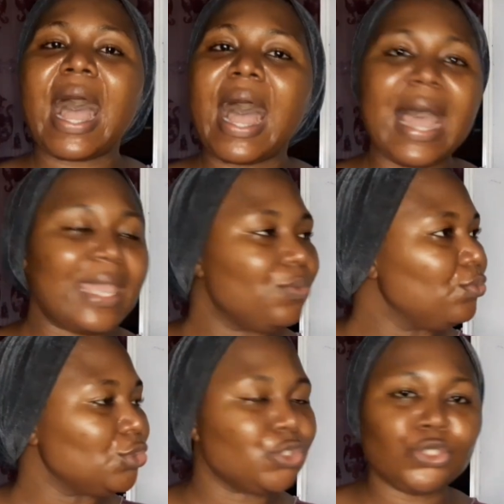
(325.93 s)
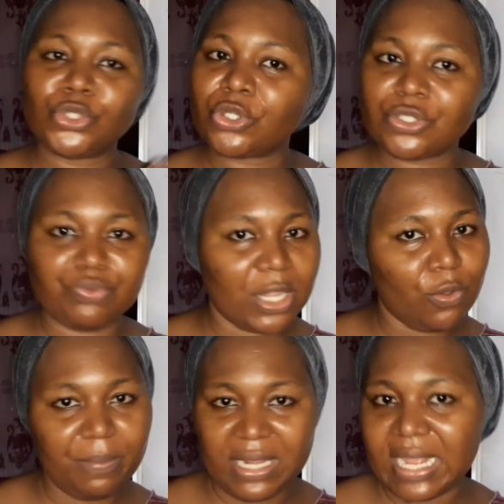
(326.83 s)
I would not
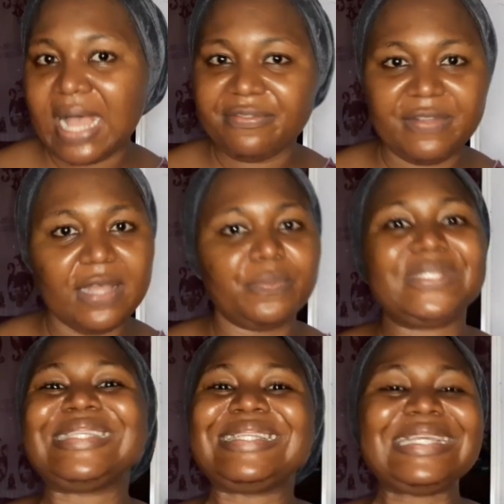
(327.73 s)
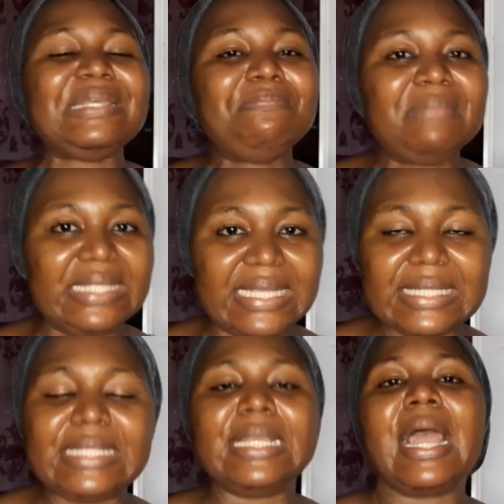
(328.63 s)
recommend alpha arbutin
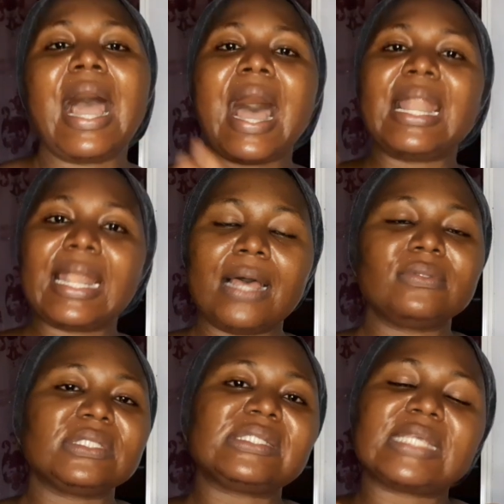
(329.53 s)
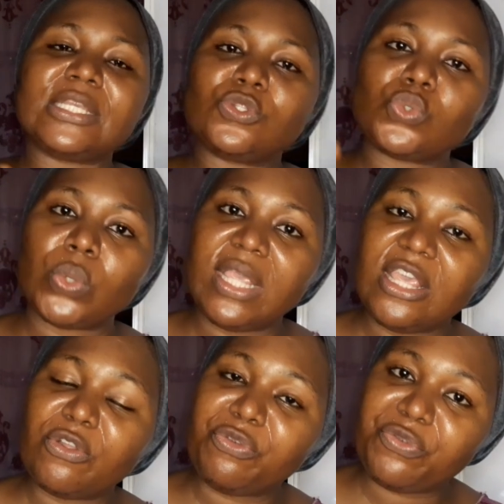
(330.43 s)
immediately. Allow the skin to
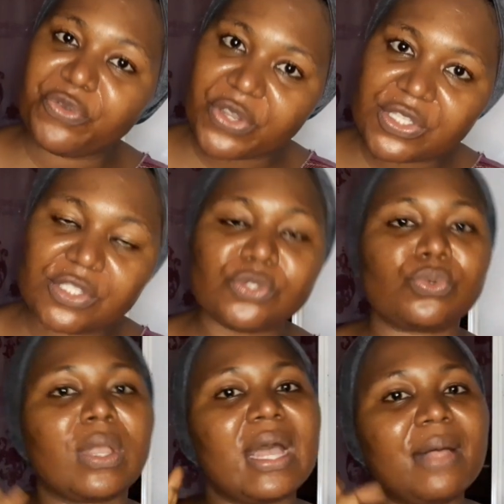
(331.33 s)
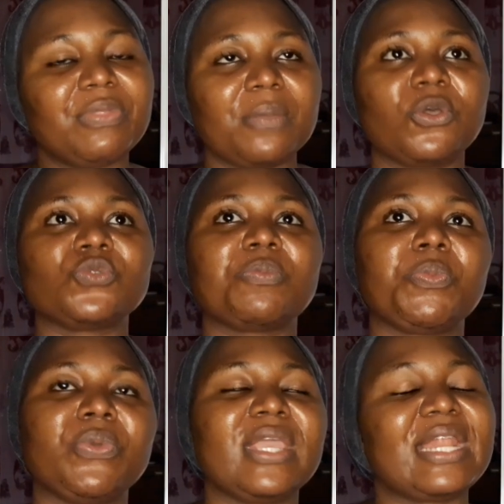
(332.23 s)
heal first, to calm down, because when
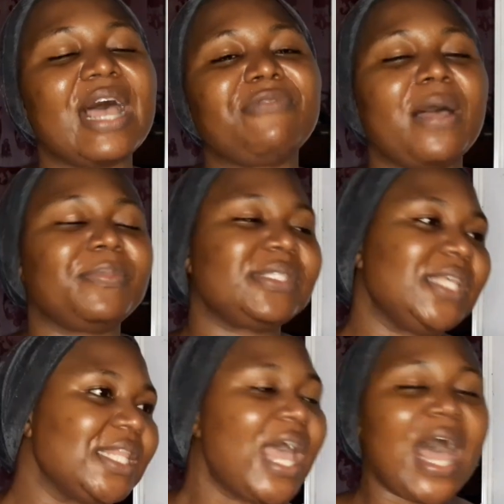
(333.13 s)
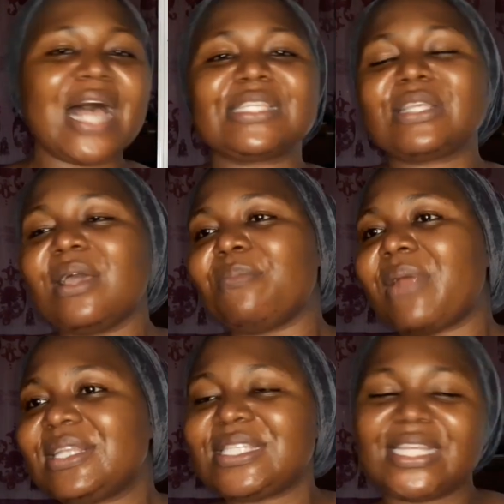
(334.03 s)
people hear that alpha arbutin has
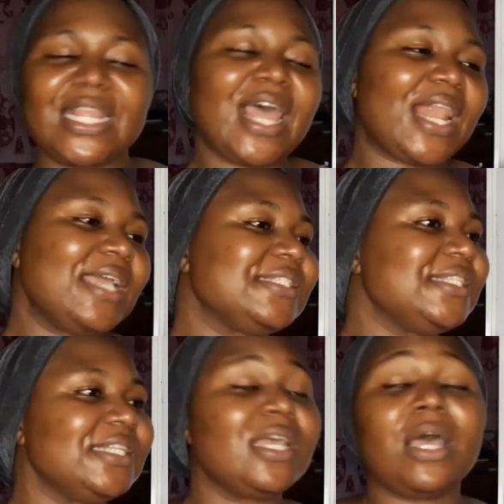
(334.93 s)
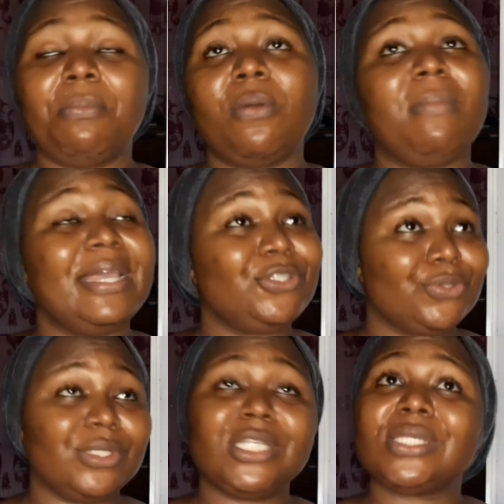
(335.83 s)
brightening, lightening, but mind
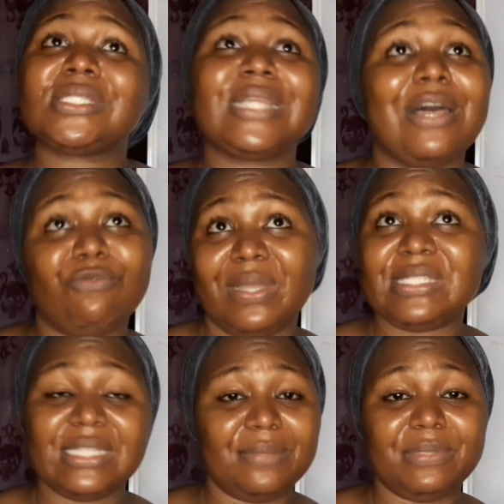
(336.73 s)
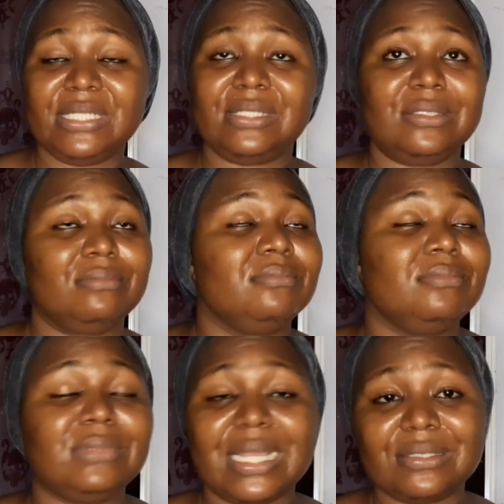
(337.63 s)
you, it doesn't have whitening ability.
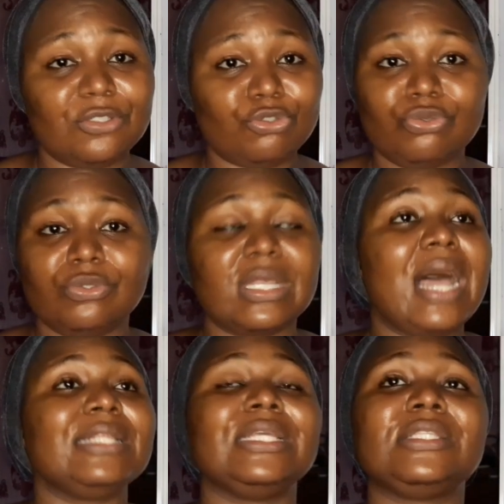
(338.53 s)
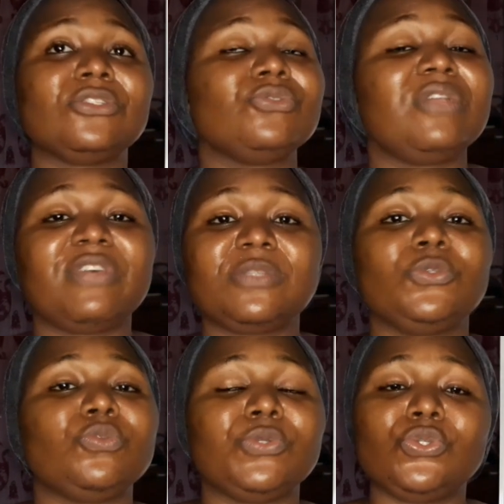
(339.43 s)
That's the truth, and it is not advisable
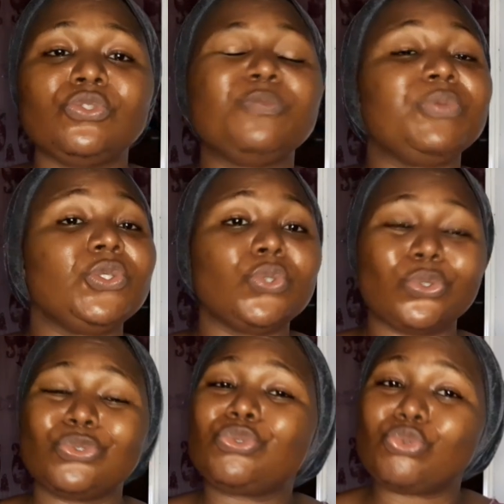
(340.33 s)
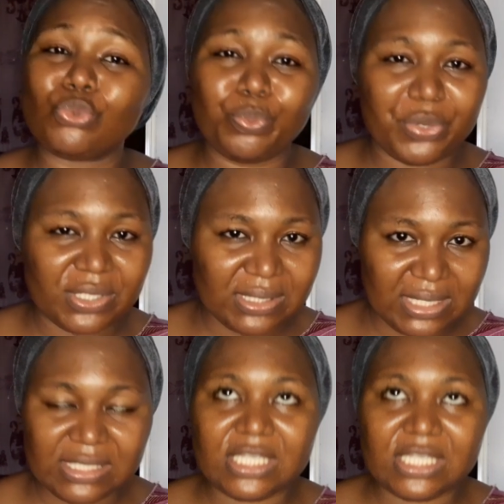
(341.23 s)
to be used beyond 2%.